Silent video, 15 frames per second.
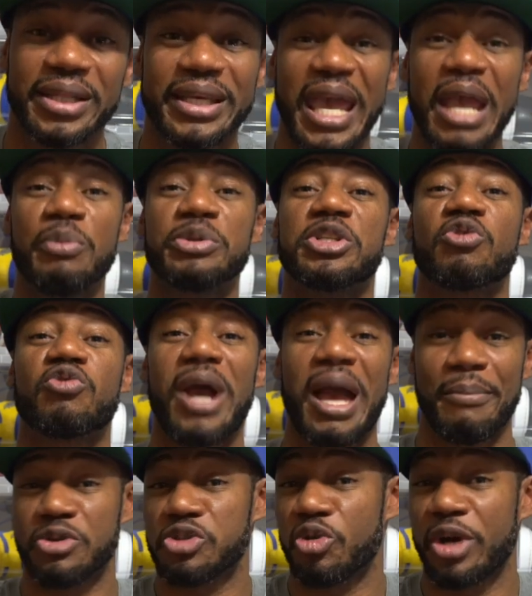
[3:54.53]
The game was a
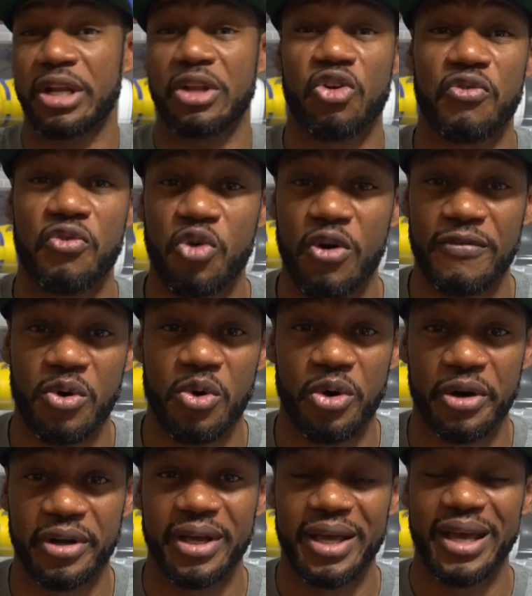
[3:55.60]
wrap. It was already in the fourth
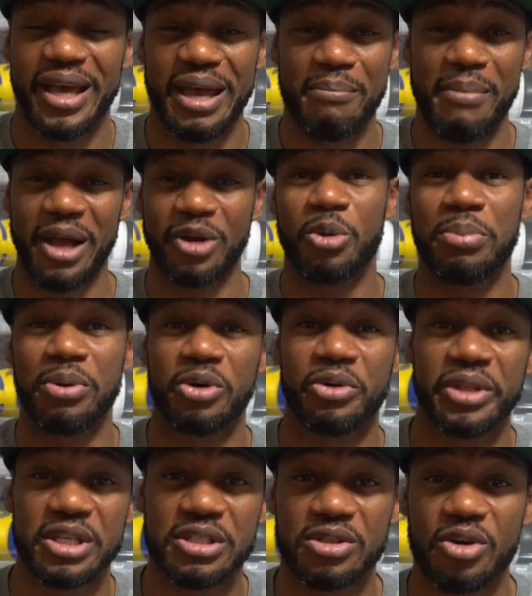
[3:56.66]
quarter, and Michael
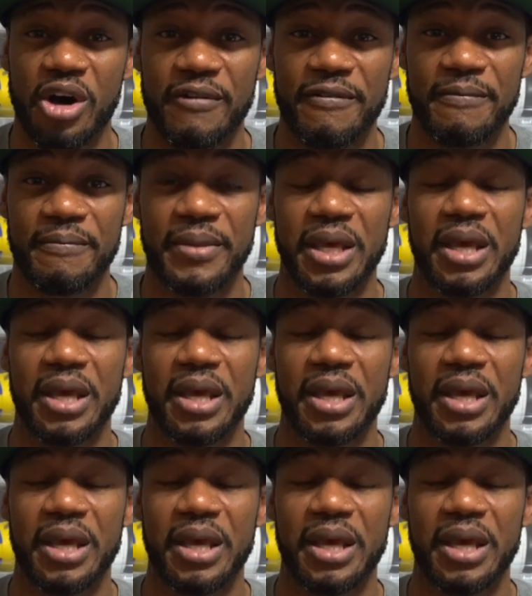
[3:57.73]
pulled this off.